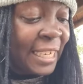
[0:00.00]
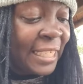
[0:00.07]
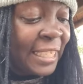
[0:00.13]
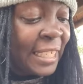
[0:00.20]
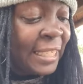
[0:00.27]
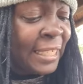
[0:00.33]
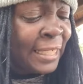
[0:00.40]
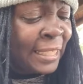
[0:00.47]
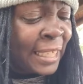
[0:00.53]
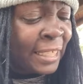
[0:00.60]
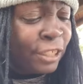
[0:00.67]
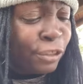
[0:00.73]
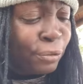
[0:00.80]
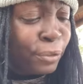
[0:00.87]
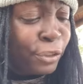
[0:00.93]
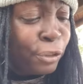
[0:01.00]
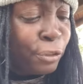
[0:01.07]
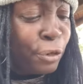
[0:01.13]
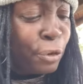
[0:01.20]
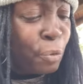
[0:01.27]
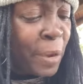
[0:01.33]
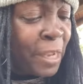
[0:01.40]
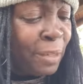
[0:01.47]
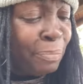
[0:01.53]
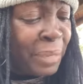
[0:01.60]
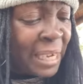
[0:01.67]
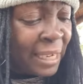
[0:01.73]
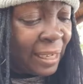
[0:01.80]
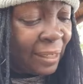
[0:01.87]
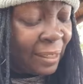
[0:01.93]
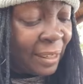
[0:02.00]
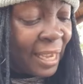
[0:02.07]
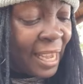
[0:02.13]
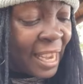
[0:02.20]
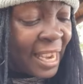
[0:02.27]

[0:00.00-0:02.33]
is essential to your well-being.